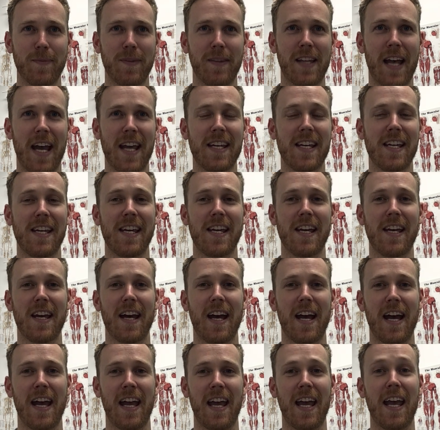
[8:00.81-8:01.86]

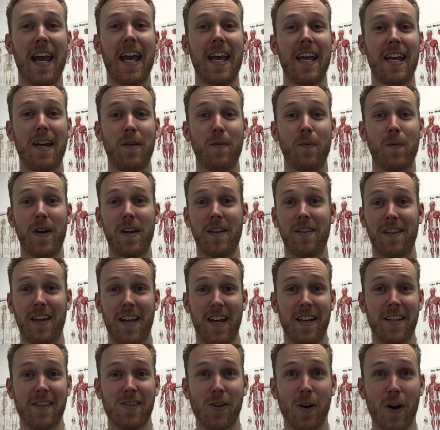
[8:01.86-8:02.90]
He, with
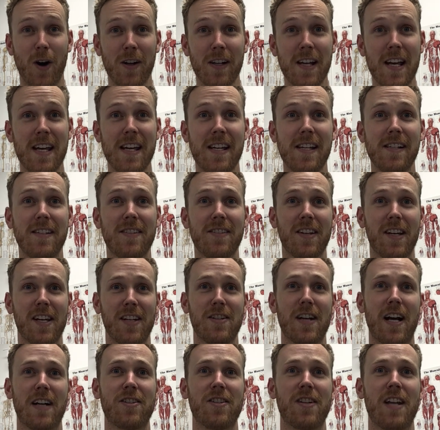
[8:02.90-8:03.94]
his colleagues,
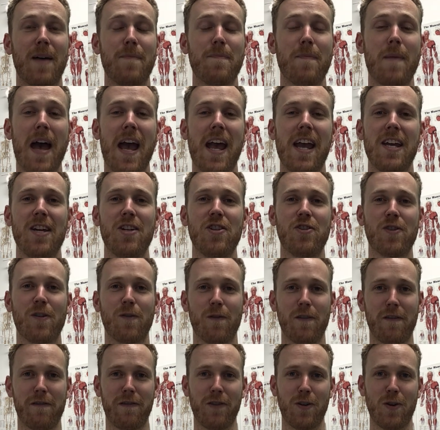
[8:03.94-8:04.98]
conducted a major
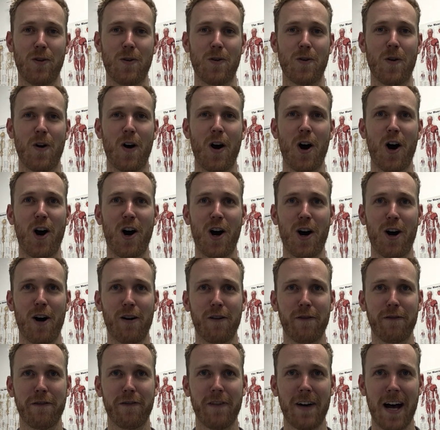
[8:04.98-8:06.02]
review
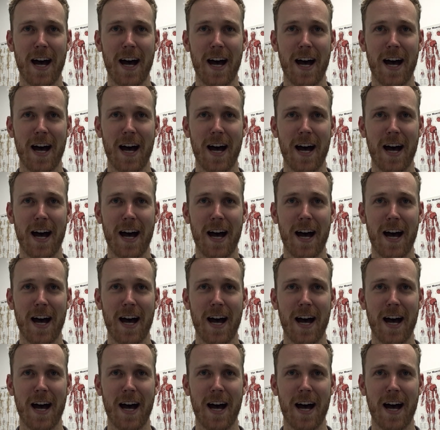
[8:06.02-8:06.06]
of